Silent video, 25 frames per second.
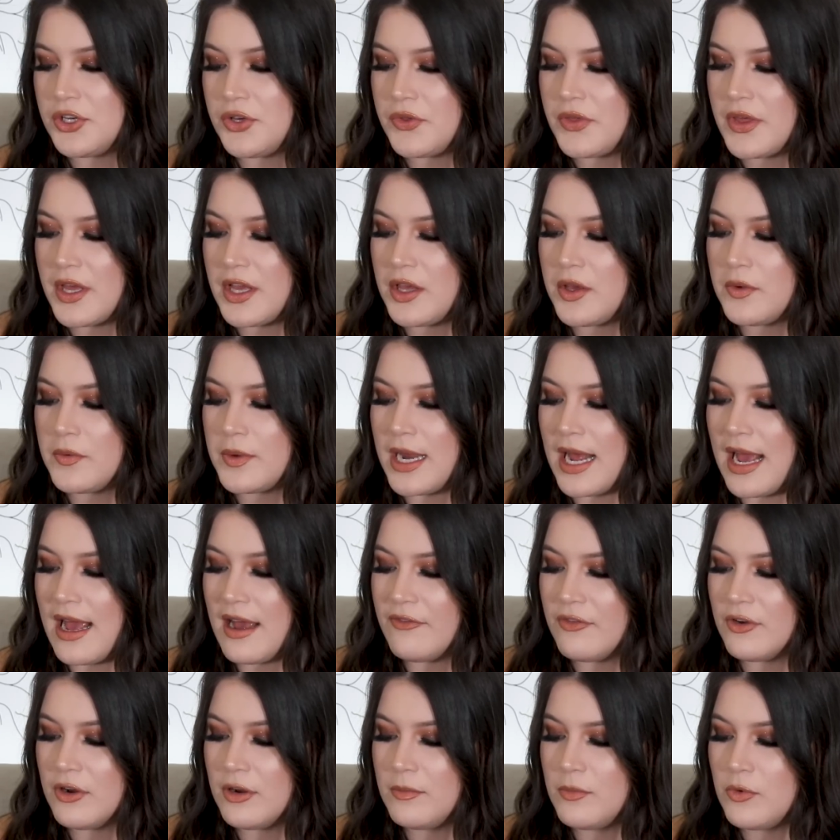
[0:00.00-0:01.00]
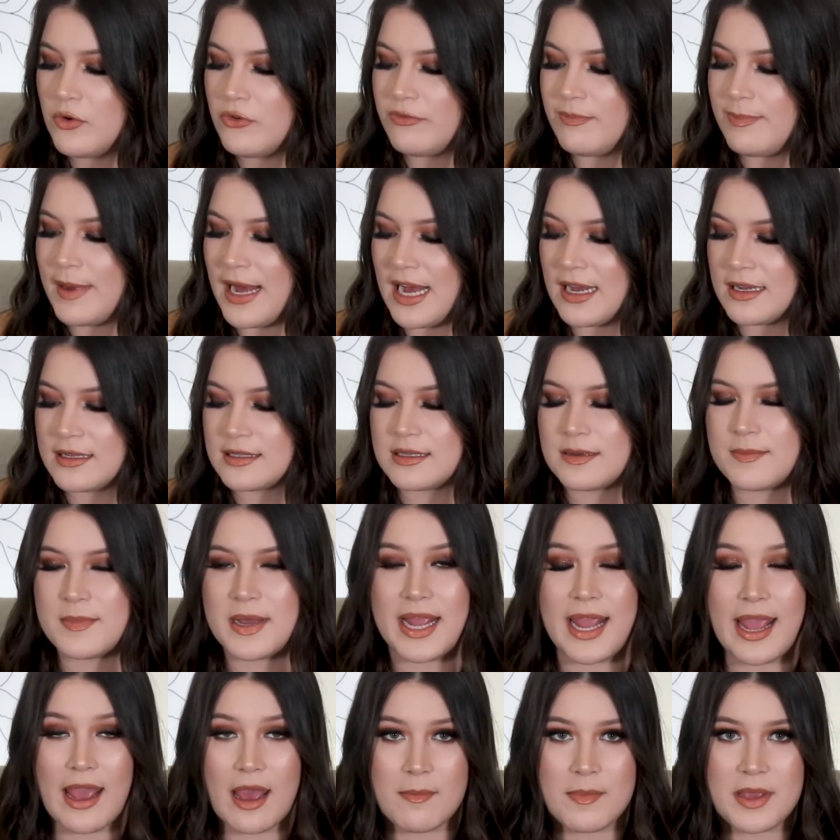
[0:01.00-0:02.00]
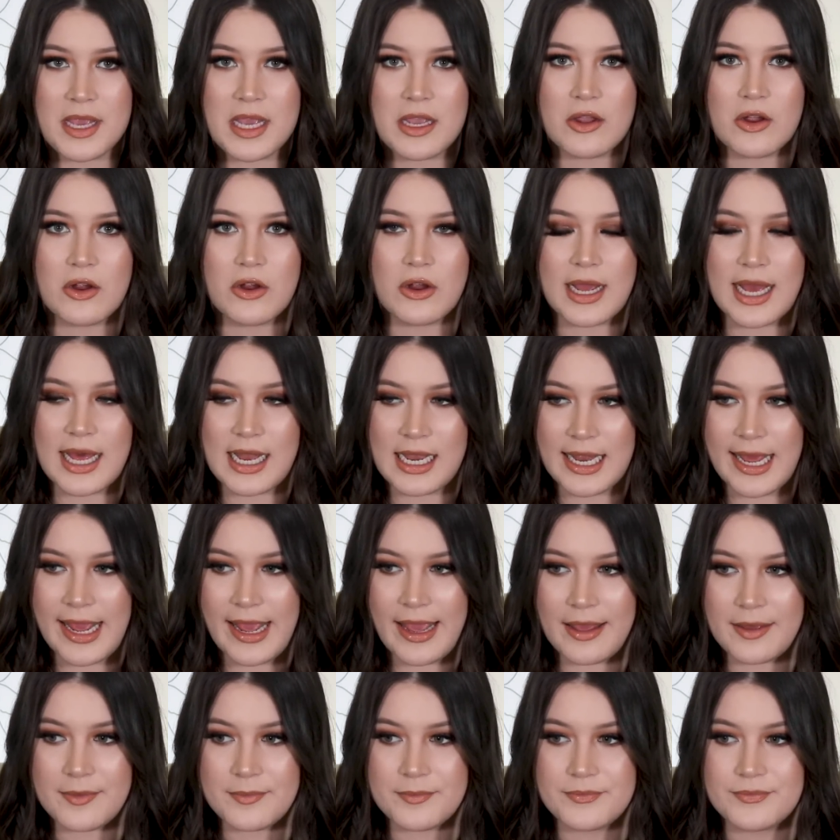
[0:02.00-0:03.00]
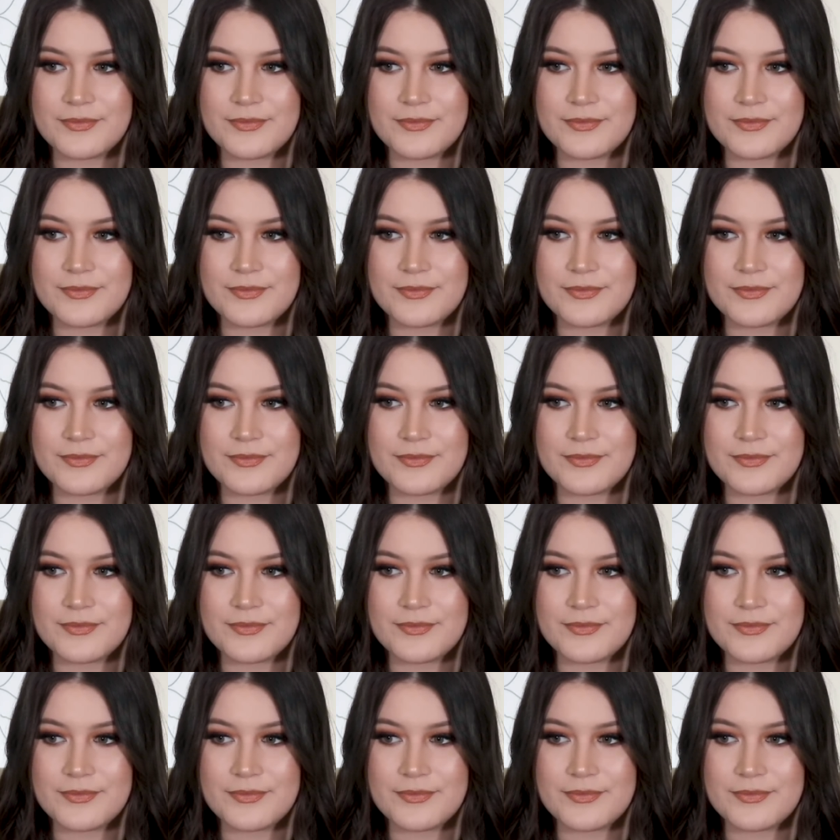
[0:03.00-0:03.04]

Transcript: you think you would ever move back to Miami or LA?